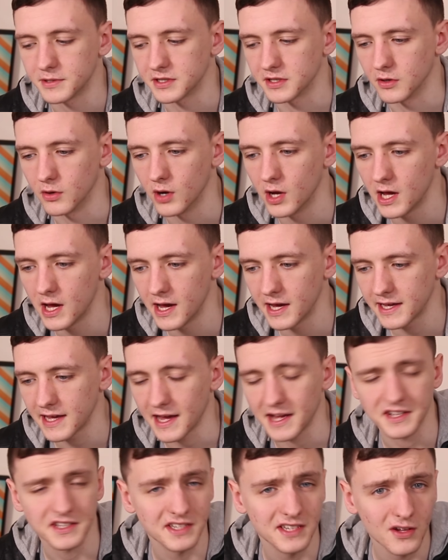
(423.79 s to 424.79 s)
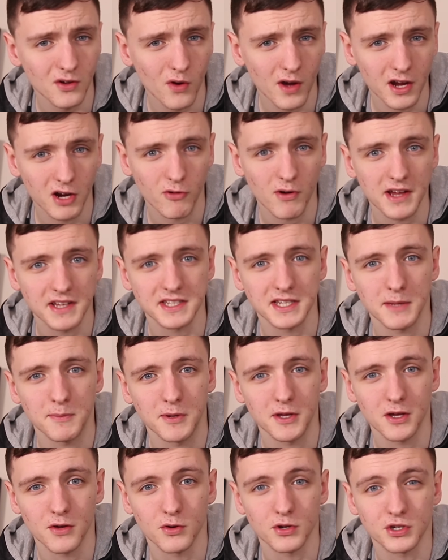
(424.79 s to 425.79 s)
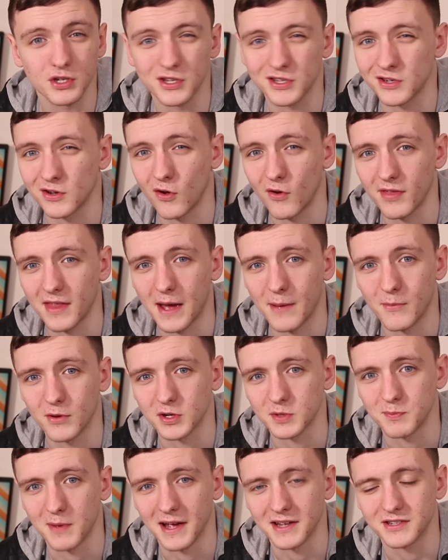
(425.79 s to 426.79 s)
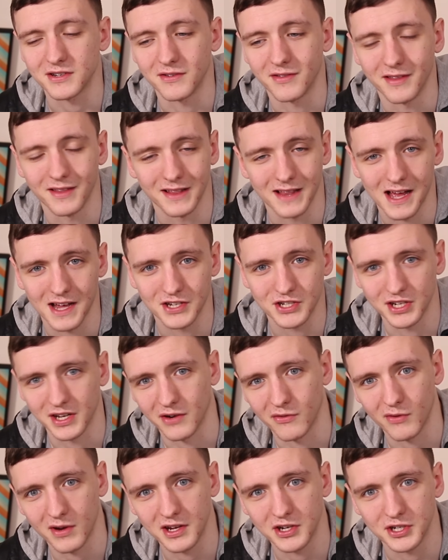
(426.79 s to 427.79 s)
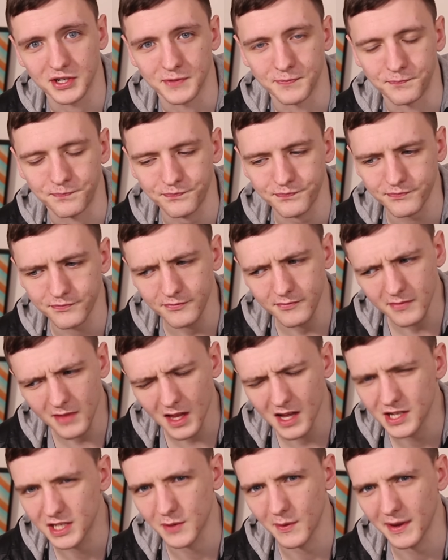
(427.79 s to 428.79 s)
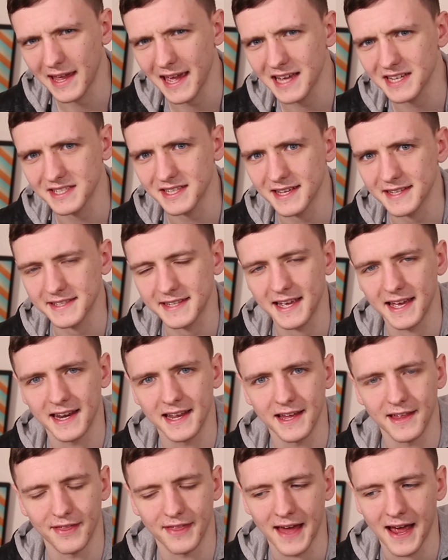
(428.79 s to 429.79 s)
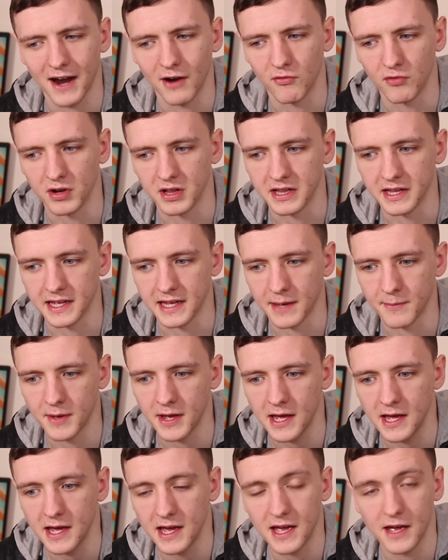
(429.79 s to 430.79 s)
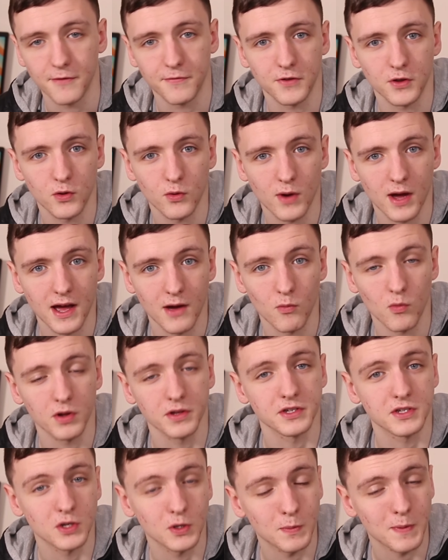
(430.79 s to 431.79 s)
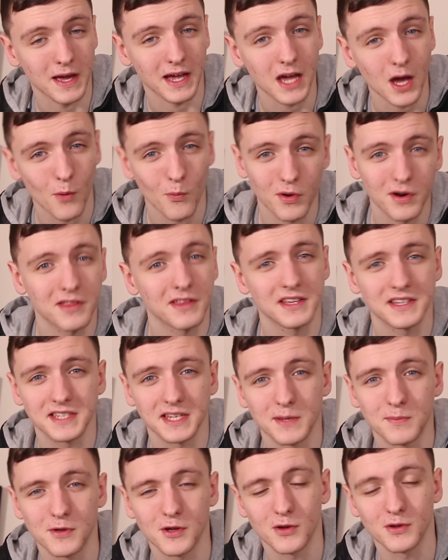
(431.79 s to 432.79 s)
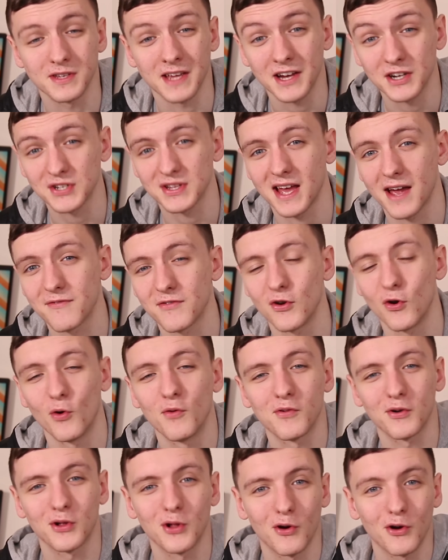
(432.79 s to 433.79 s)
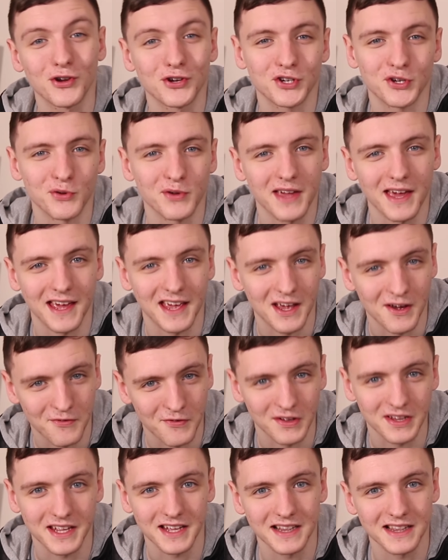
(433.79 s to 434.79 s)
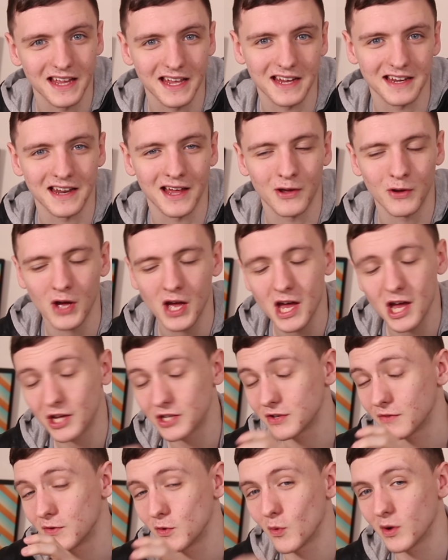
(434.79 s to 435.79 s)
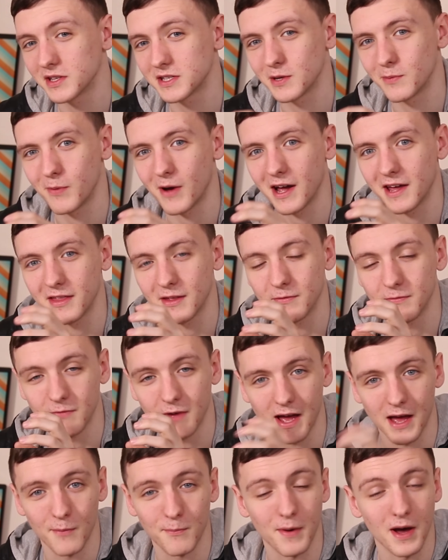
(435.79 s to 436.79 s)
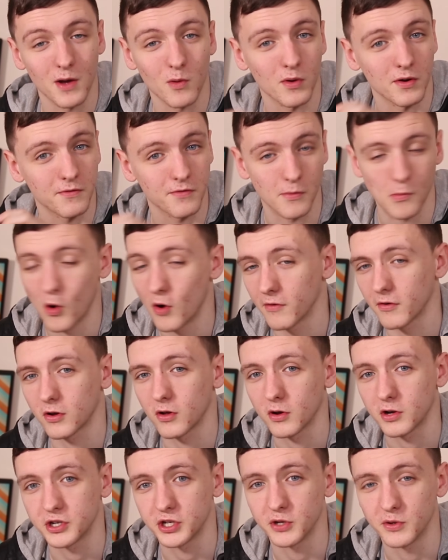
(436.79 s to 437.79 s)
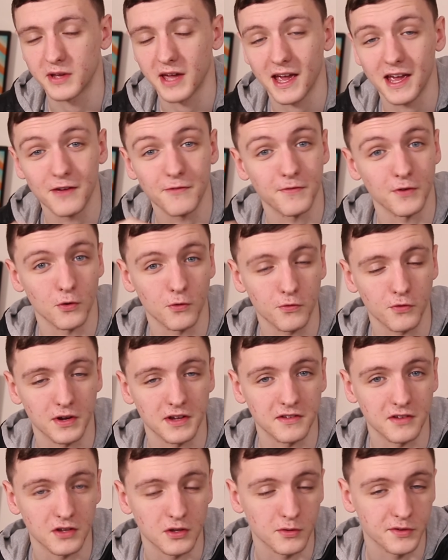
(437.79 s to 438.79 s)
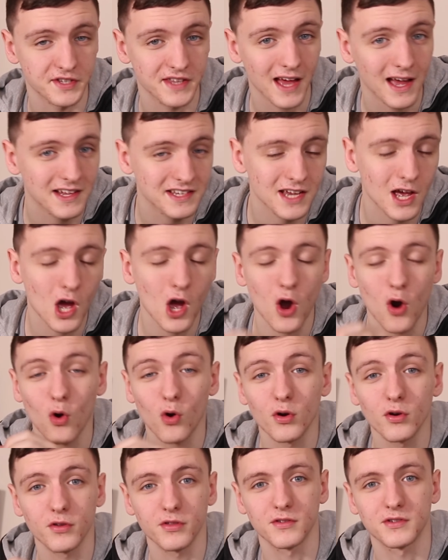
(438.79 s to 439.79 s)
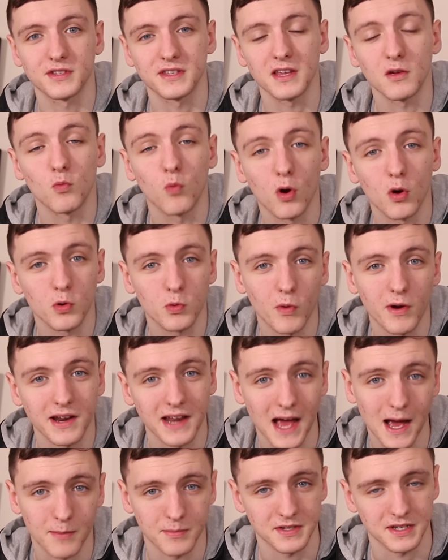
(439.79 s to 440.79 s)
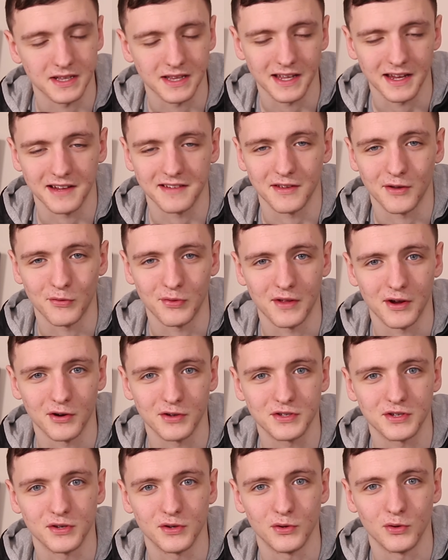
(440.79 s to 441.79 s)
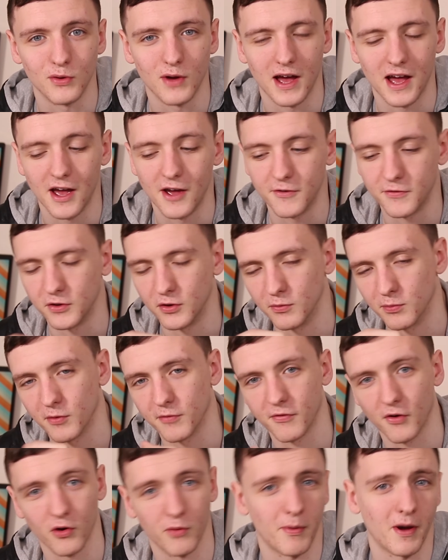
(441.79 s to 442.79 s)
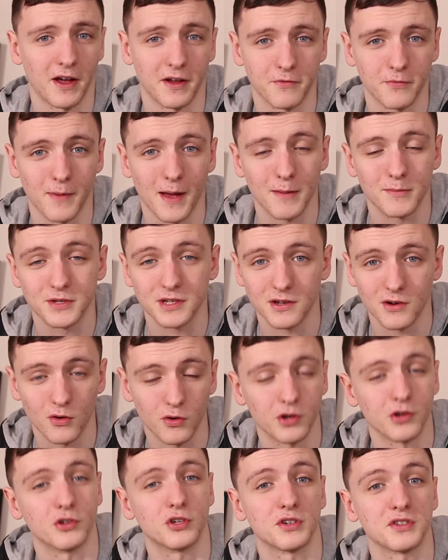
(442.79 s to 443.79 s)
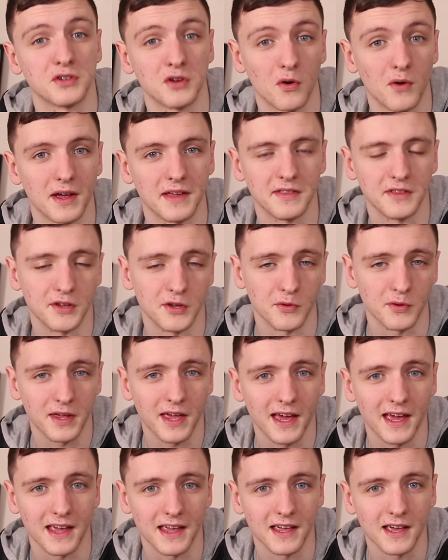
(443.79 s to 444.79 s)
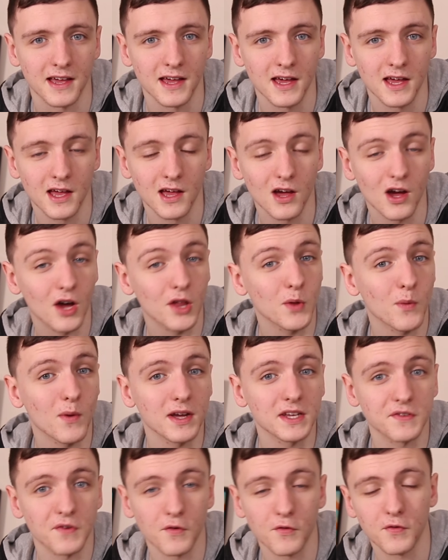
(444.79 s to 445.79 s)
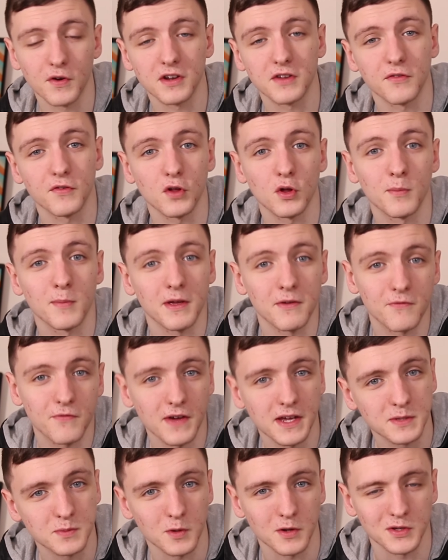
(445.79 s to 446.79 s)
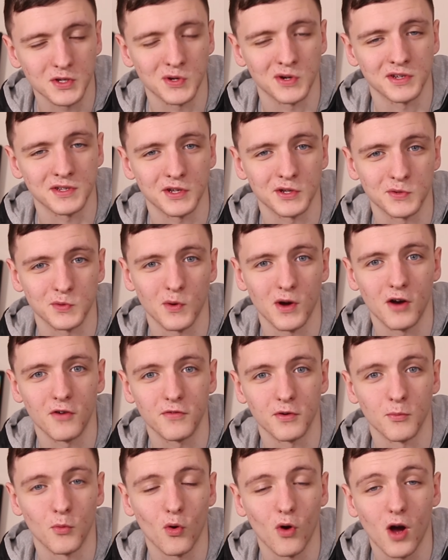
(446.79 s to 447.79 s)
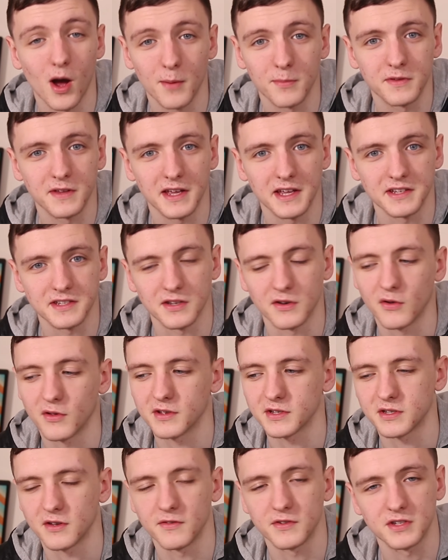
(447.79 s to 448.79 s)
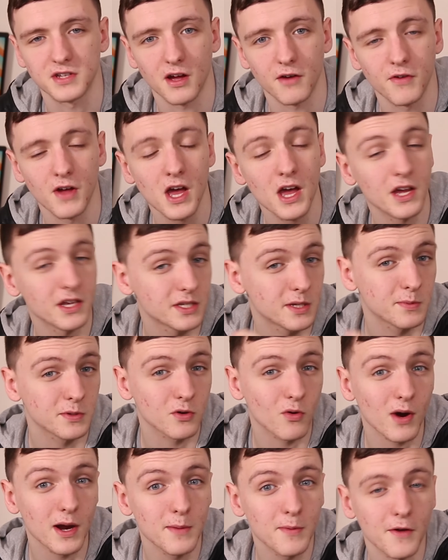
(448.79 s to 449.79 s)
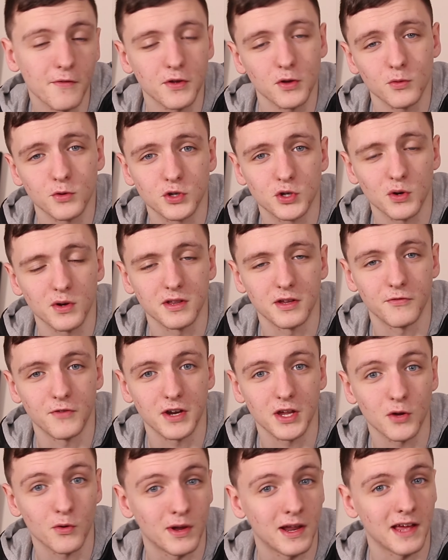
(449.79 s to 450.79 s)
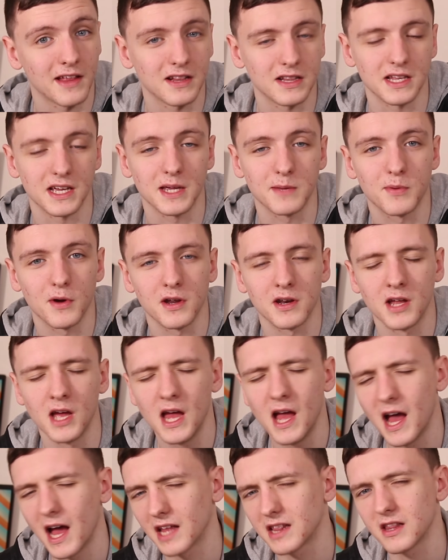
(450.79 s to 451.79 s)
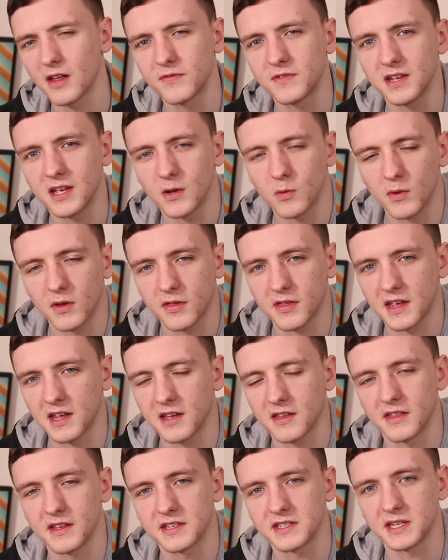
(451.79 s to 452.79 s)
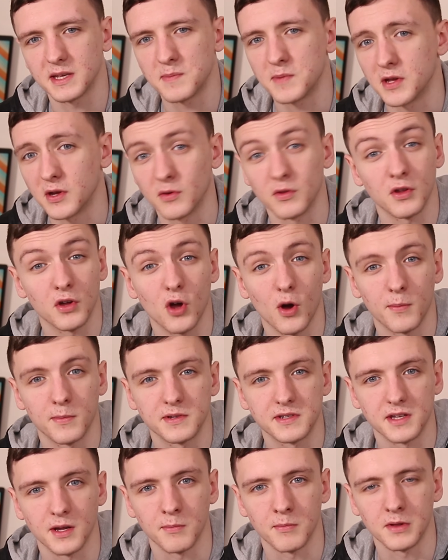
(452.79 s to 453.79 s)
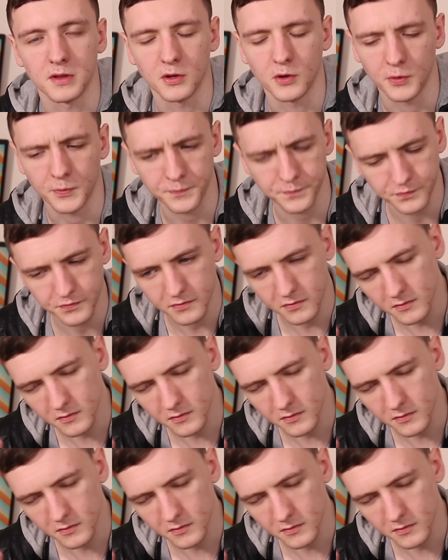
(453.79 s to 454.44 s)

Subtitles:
So yeah, it's still a great CPU, it's just not that much better than the last generation. So I guess that's kind of that really. If you want to pick up one of these CPUs, I actually have an OverclockersUK affiliate link now. So if you want to buy one from OverclockersUK, feel free to use that. Or there's the worldwide Amazon link down there too, if you prefer buying from Amazon or you're just not in the UK. Otherwise, feel free to follow me on Facebook and Twitter as well for more updates and all that sort of stuff. Subscribe if you enjoyed the video and hit the like button. I'd love to hear what you think of this CPU in the comments down below.